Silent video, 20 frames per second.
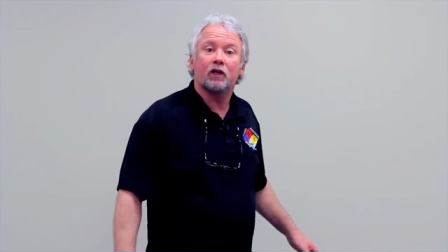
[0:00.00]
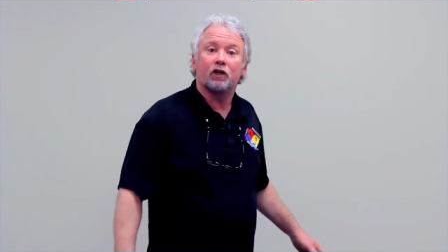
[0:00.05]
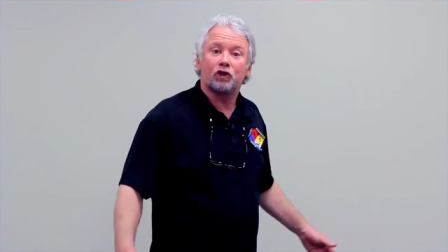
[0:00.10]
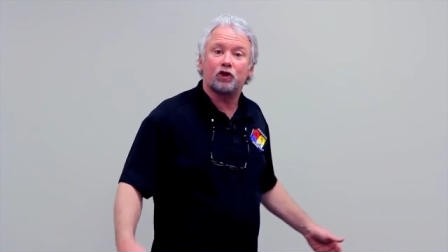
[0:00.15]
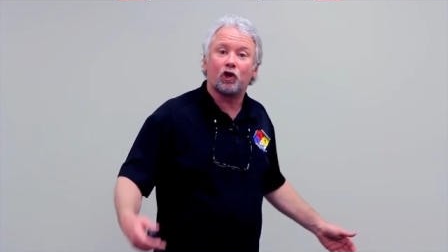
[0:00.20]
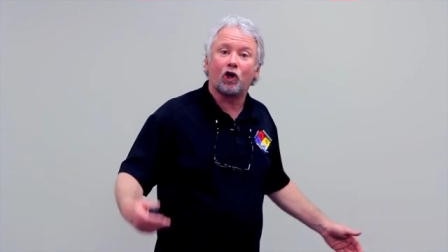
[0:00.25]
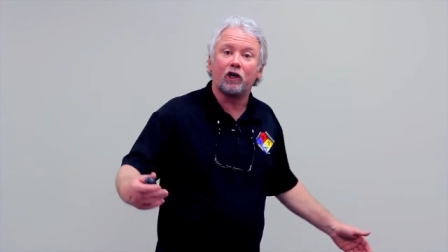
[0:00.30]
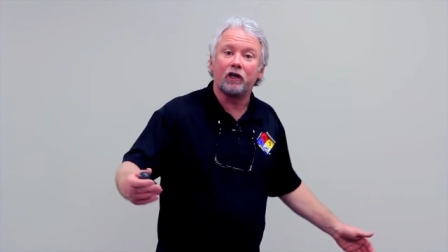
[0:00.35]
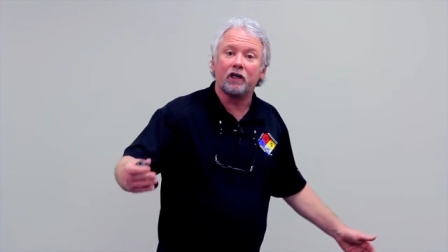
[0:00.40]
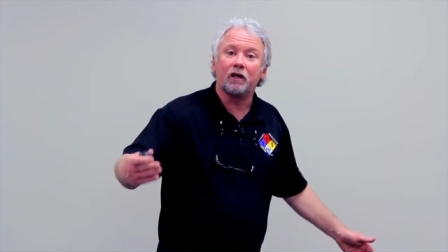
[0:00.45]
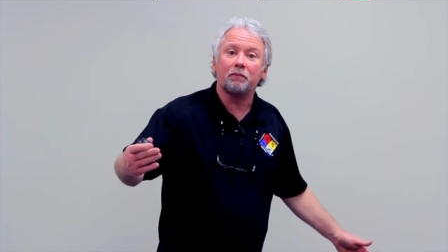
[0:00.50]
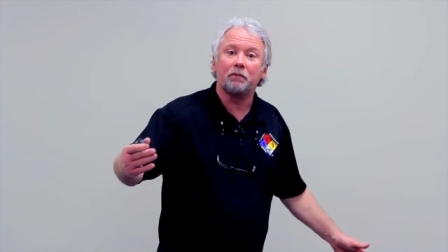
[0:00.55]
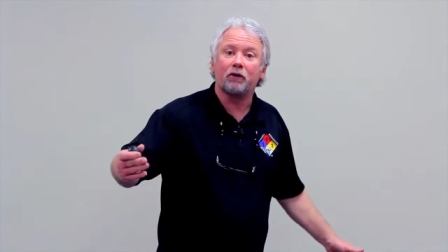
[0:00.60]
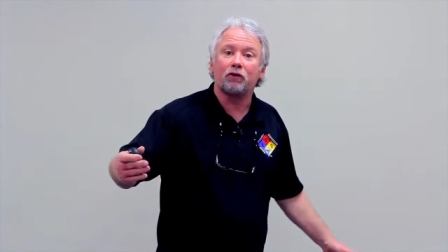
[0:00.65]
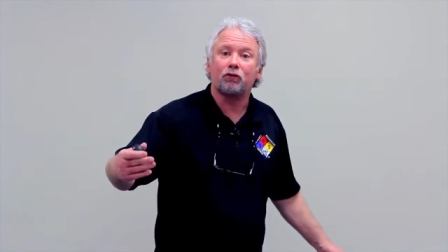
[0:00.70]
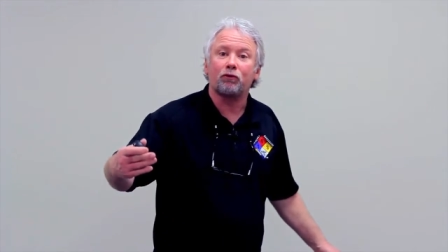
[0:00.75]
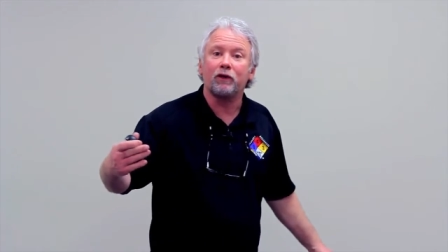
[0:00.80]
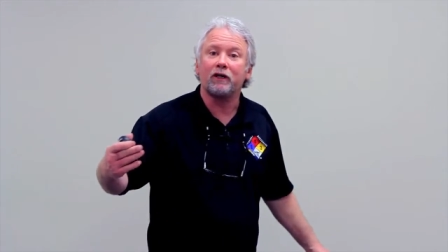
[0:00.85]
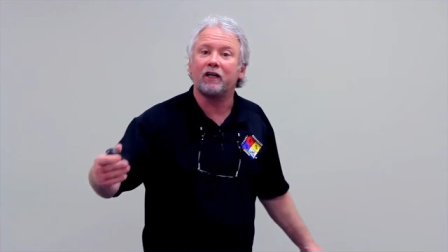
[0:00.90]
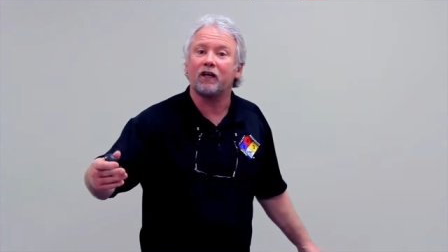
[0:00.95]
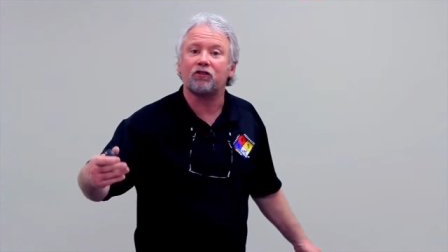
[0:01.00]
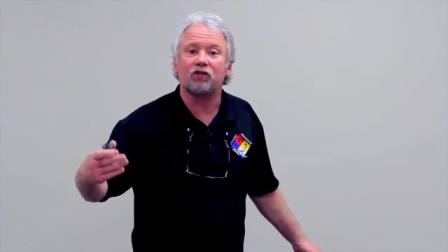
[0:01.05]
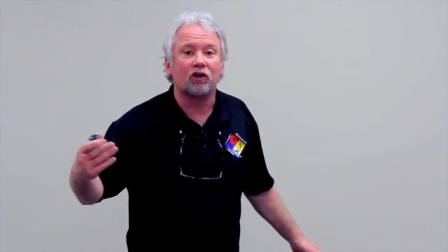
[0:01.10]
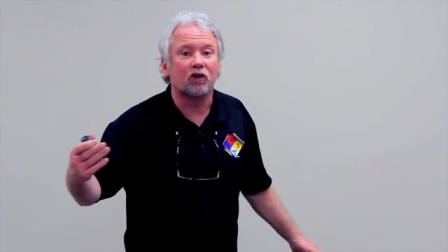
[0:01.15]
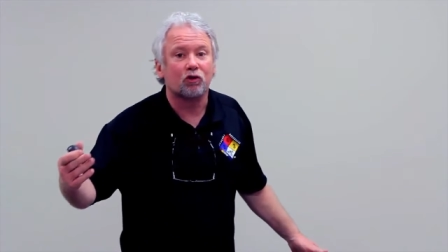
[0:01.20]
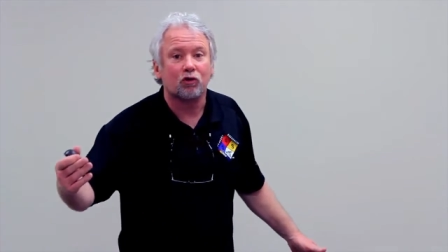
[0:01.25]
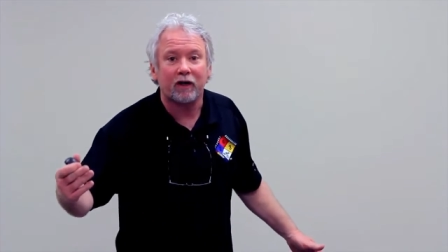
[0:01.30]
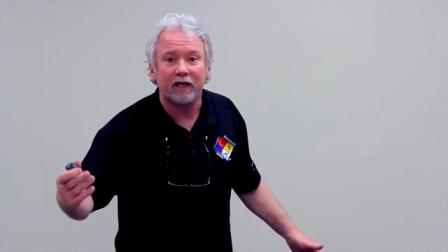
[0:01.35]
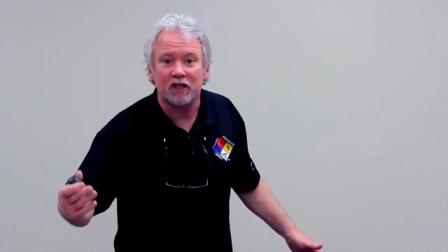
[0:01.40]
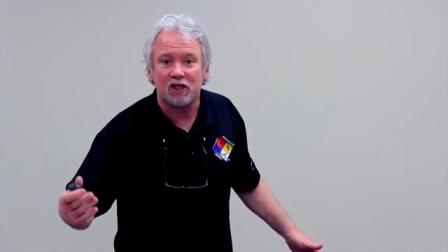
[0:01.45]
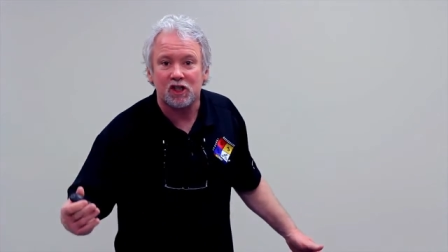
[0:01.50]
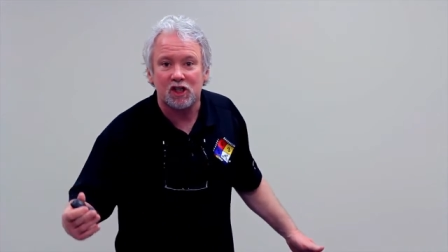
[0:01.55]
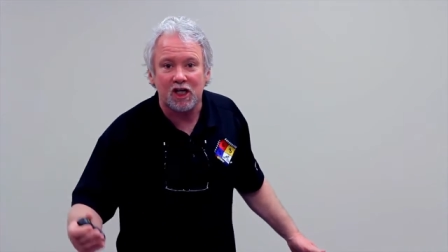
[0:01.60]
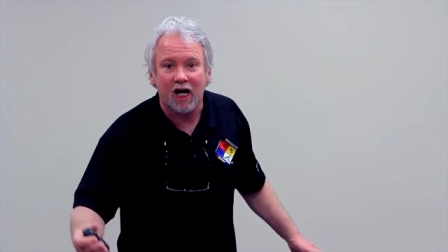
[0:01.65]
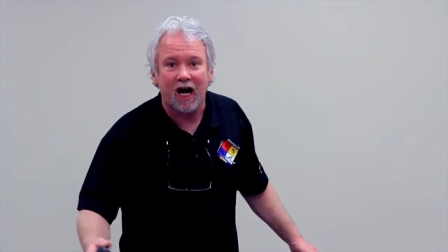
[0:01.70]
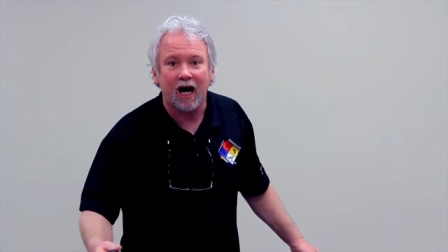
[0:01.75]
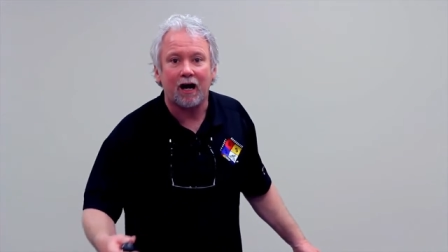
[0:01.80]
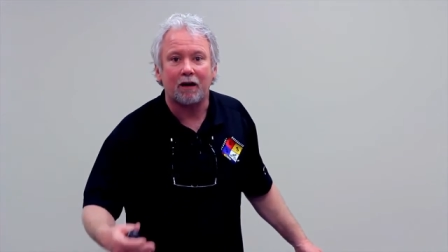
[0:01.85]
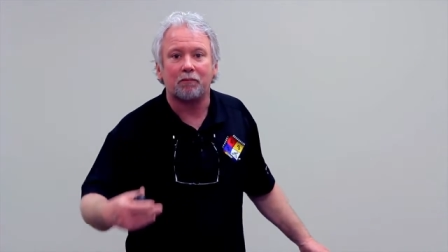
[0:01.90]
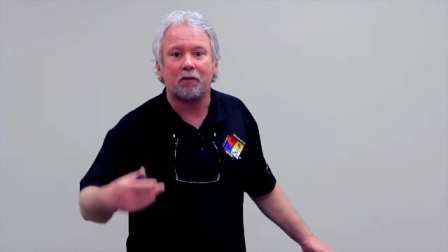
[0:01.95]
Chart number three does a great
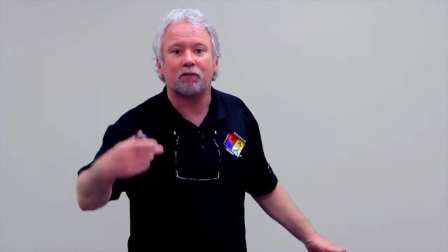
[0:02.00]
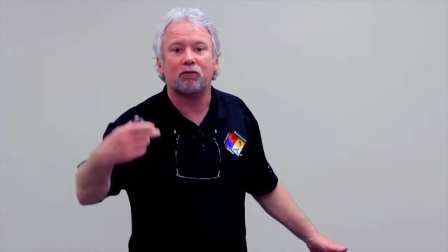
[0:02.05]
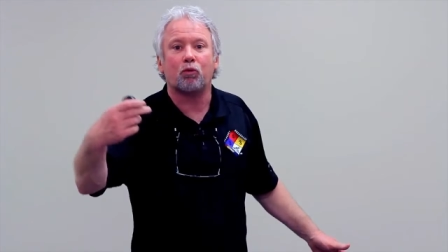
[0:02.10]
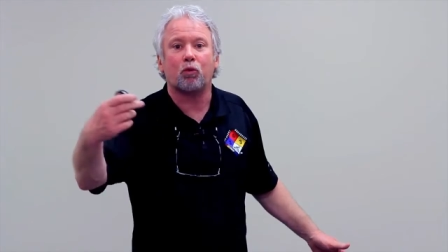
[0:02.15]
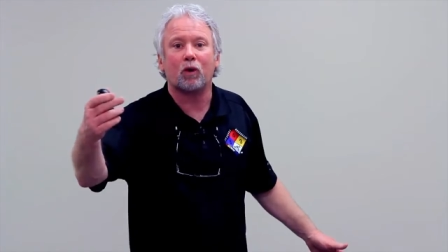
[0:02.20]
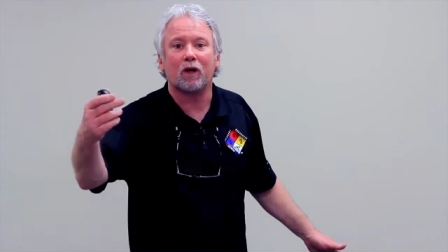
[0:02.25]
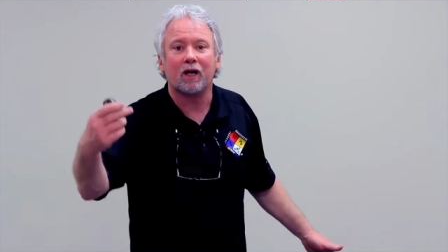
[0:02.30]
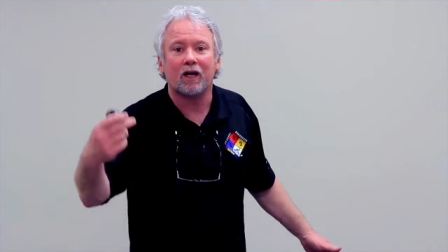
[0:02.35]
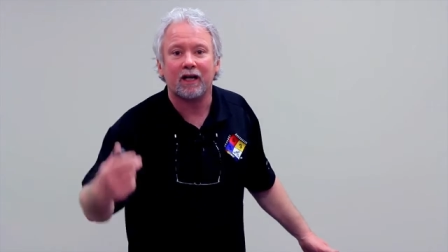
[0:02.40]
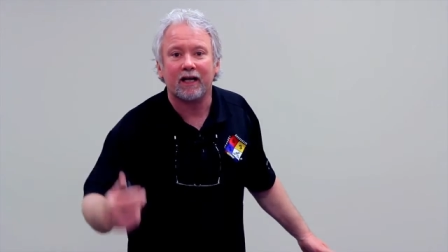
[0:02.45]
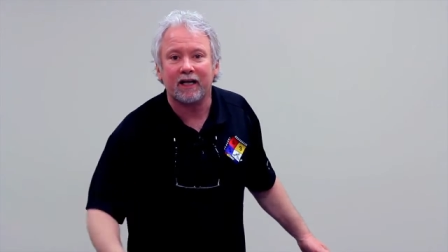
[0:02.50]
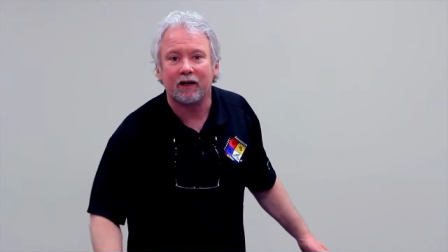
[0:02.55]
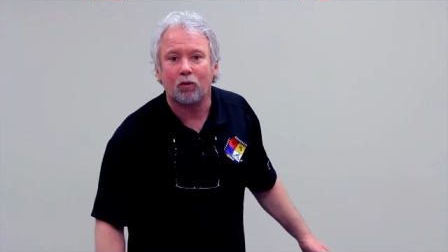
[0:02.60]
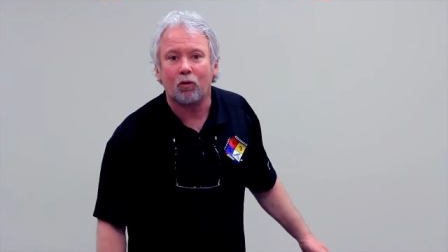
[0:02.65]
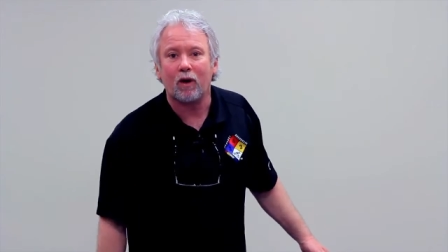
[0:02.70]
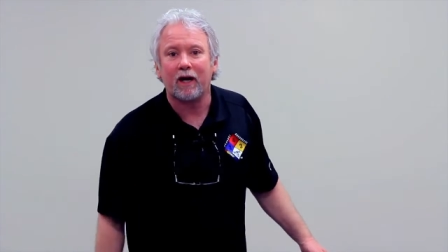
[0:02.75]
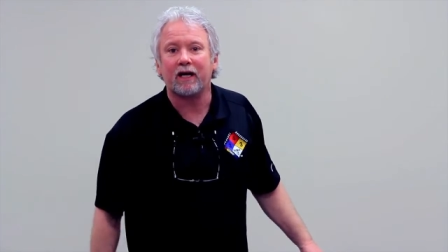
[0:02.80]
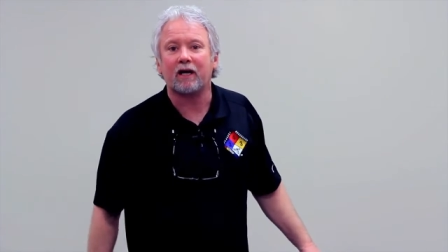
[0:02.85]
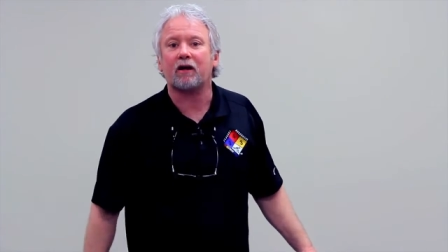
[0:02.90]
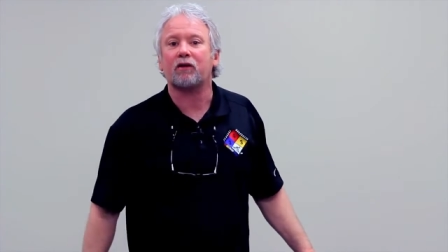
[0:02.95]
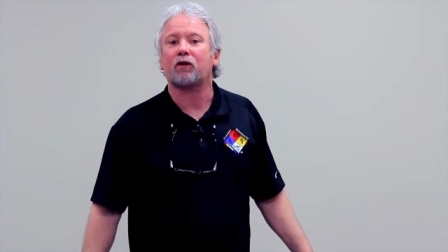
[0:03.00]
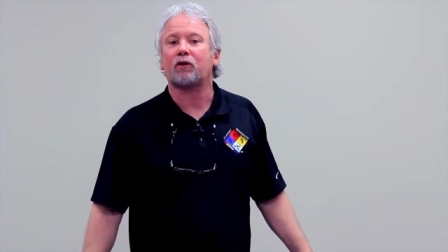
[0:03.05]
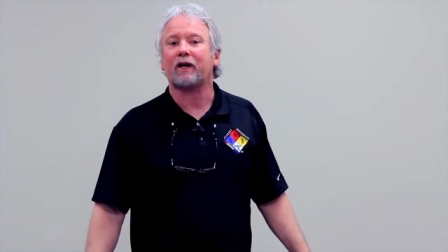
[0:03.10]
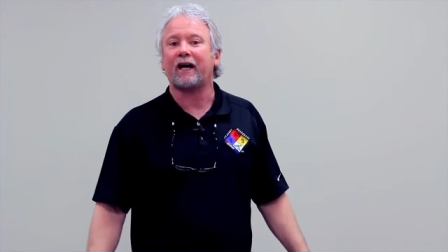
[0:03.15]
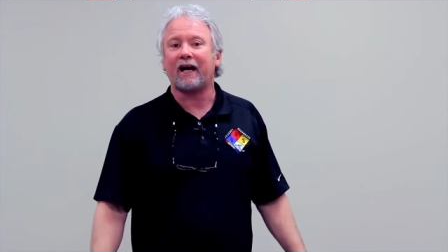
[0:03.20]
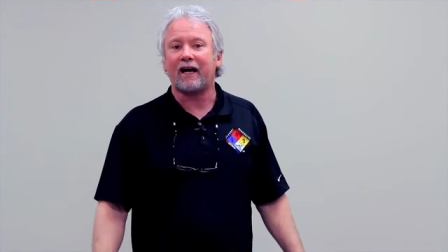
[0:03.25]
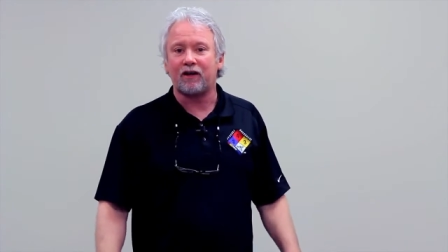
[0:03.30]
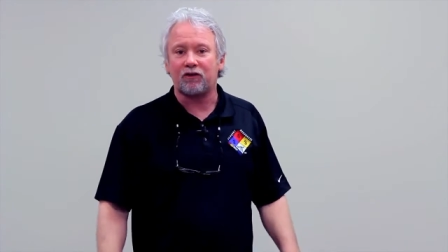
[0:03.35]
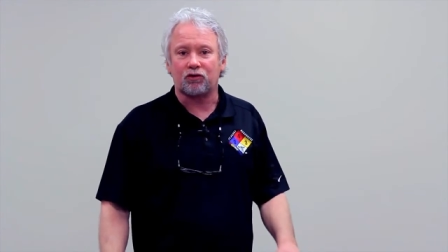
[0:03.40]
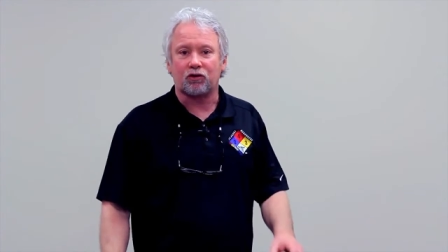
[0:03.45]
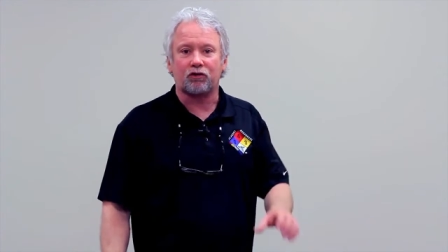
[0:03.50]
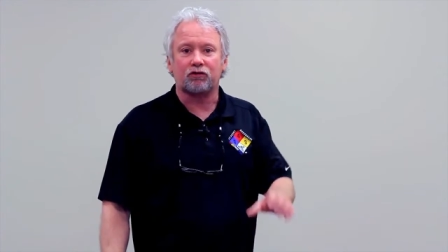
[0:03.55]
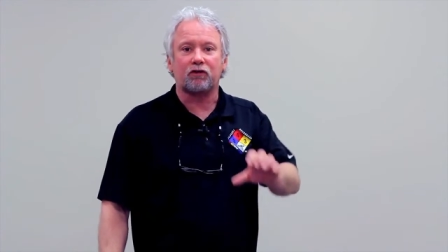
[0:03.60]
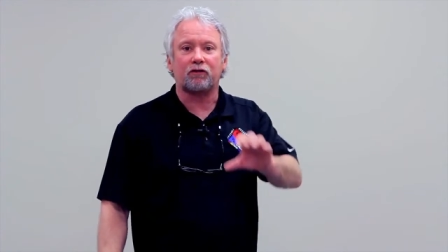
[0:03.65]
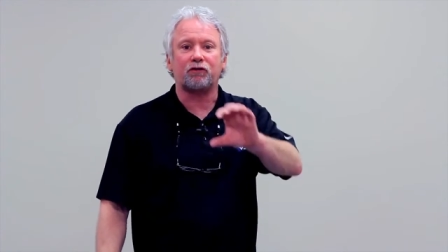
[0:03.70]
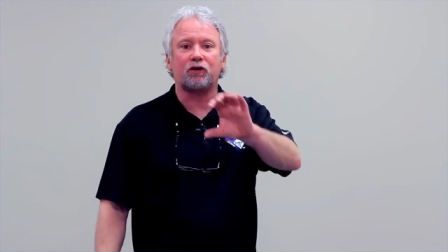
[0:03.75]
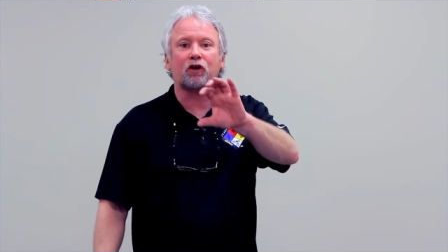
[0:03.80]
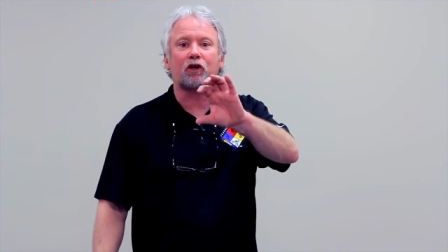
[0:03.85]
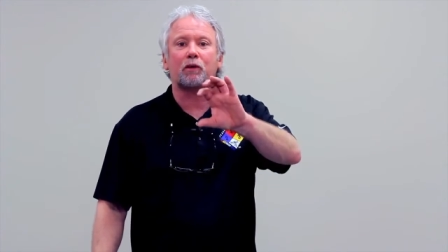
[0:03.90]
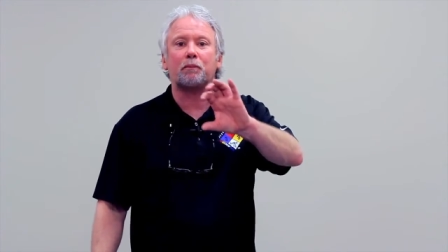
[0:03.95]
job of whittling away other hazards
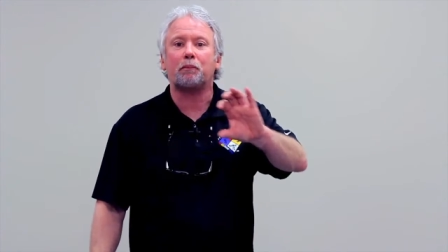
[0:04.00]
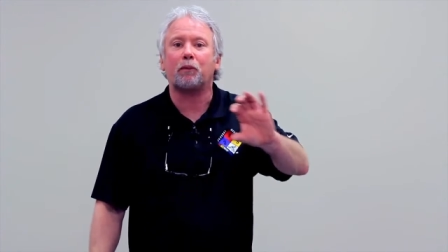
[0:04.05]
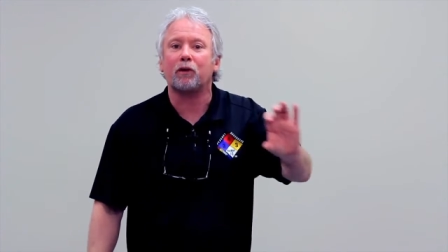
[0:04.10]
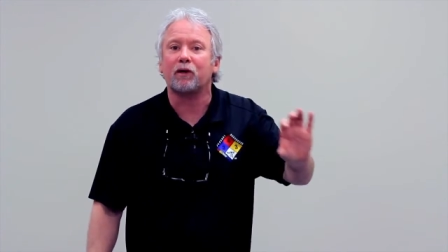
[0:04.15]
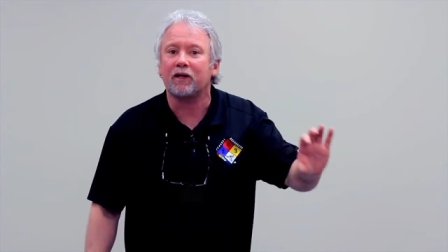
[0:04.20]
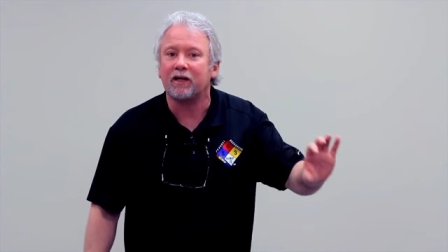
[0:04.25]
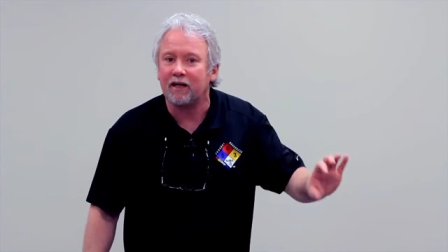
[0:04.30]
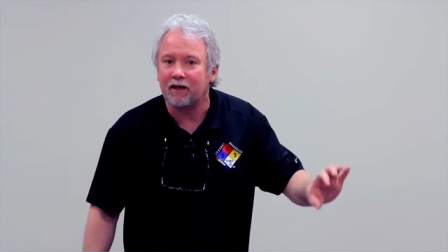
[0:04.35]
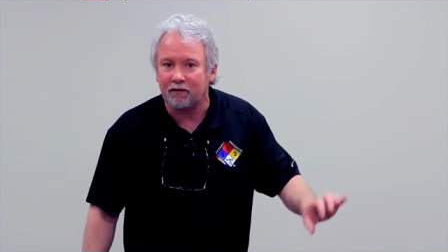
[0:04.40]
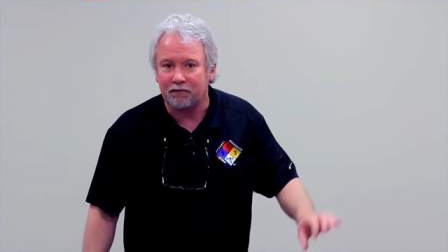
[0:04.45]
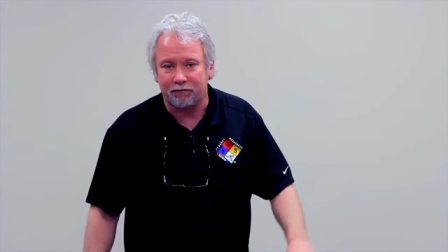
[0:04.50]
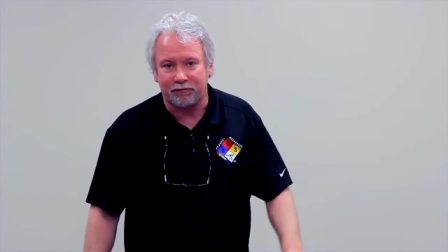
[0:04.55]
if you can put it in a